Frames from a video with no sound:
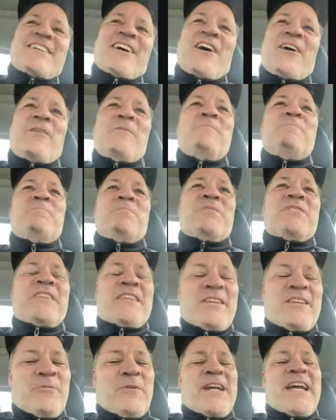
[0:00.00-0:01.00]
so
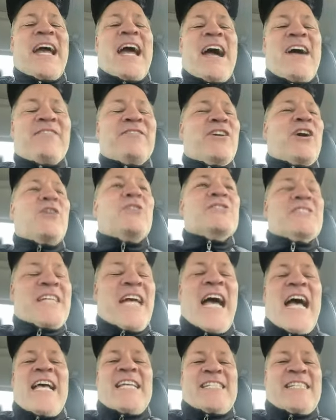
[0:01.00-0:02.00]
we have those
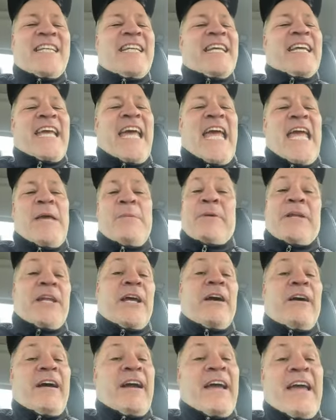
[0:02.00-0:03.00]
guys in the game, and
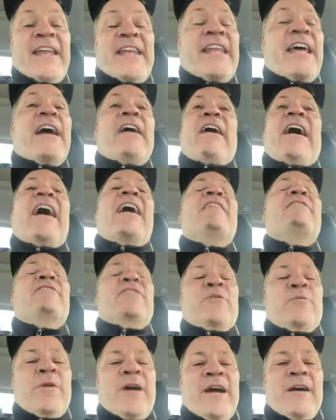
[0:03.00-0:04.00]
they're
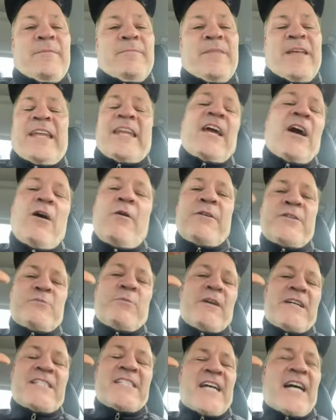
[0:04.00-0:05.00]
everywhere. And they always
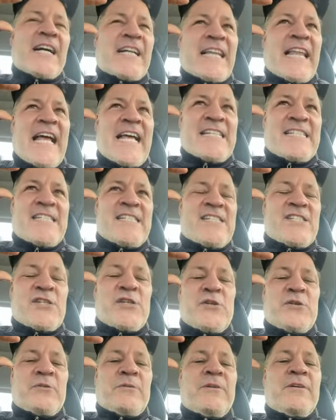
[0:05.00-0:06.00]
wear sunglasses,
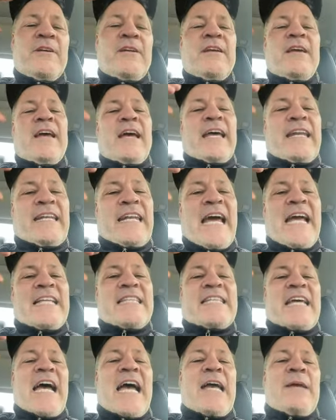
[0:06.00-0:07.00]
too, at
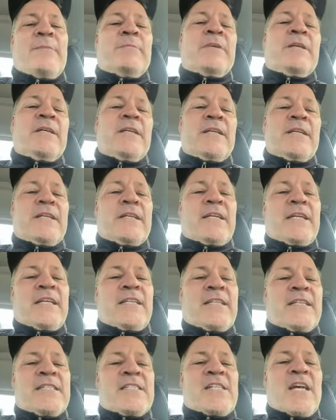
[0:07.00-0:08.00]
nighttime
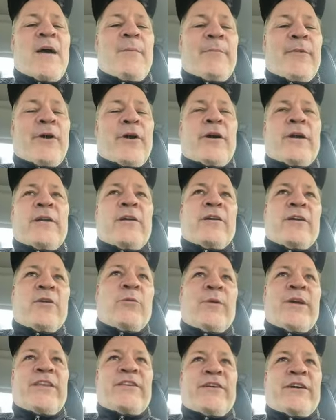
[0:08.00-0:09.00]
in the summer, you know, in
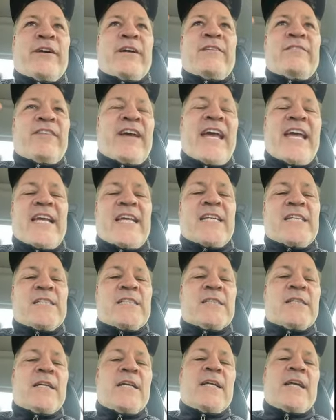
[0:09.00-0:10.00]
the winter in
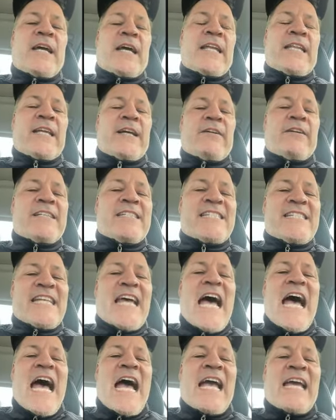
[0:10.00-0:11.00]
Vegas, and they're
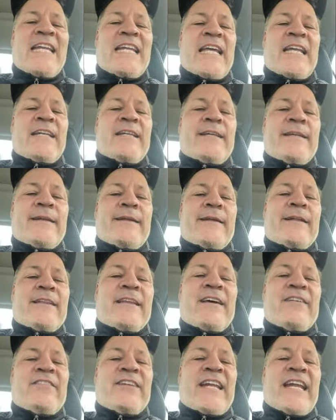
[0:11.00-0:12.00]
inside at
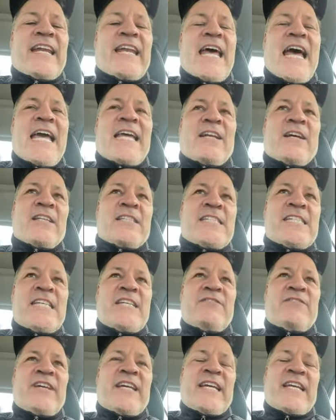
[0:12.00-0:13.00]
11 at night on
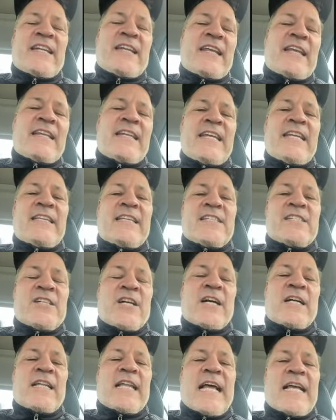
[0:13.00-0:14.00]
TV, and they need the
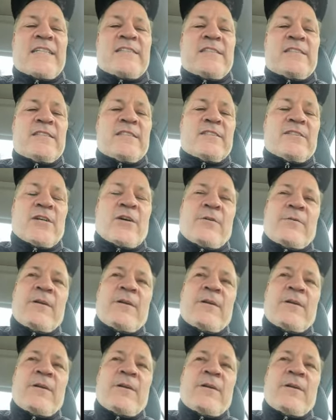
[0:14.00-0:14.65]
sunglasses. So